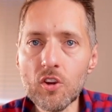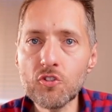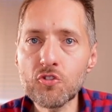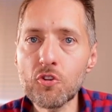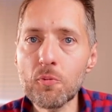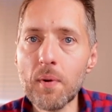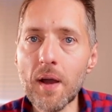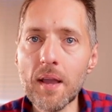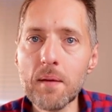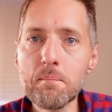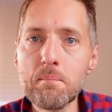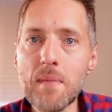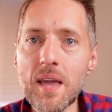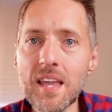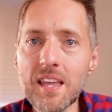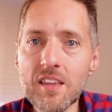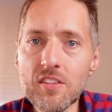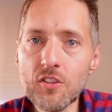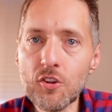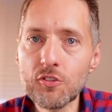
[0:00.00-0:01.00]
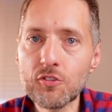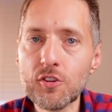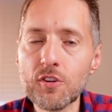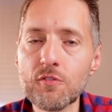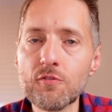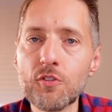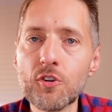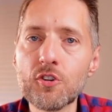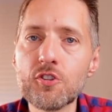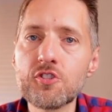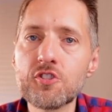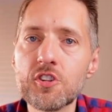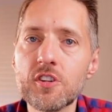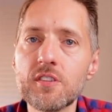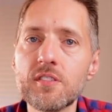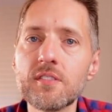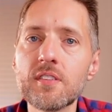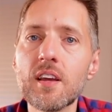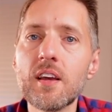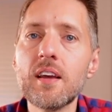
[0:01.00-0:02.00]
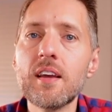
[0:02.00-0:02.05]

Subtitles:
So by making those conversions